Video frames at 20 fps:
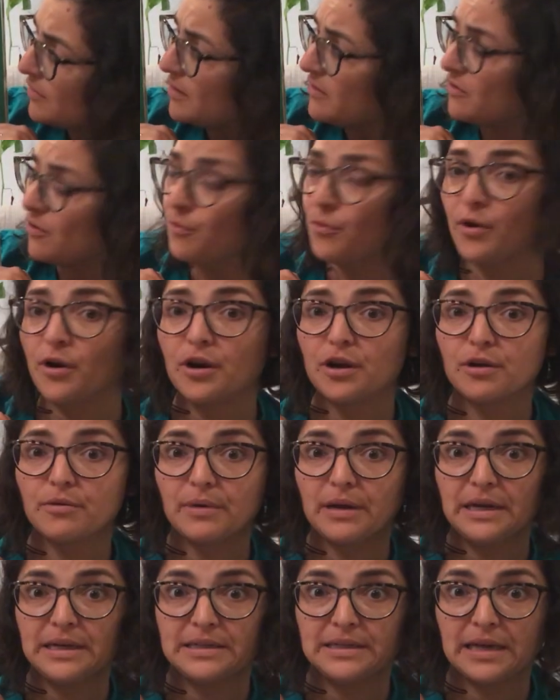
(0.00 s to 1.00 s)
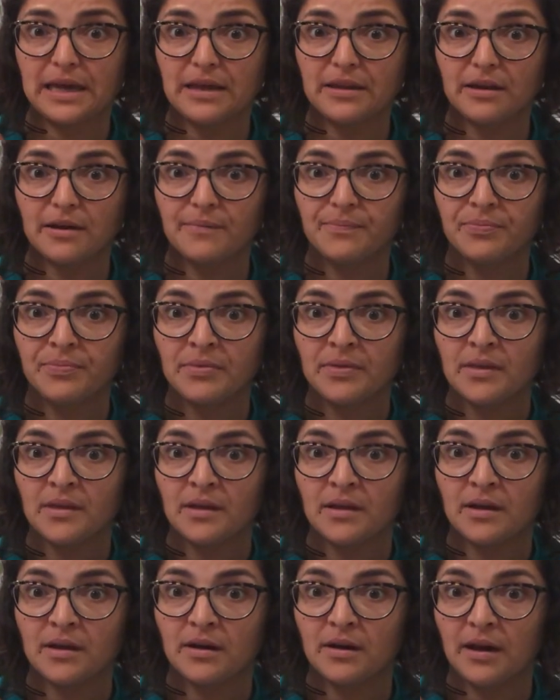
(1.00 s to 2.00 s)
So we're going to read it together.
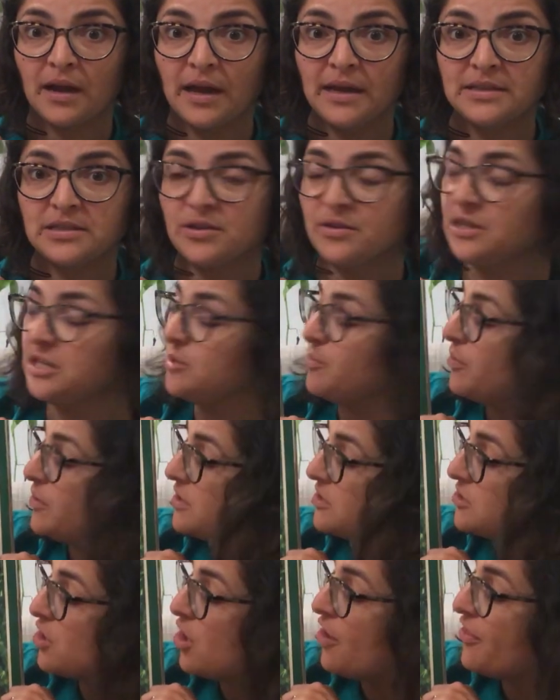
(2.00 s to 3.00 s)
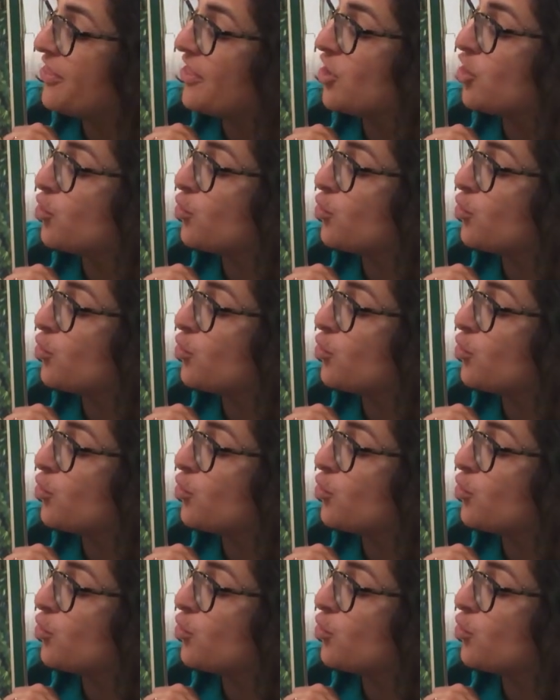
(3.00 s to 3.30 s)
All right, so this book is called The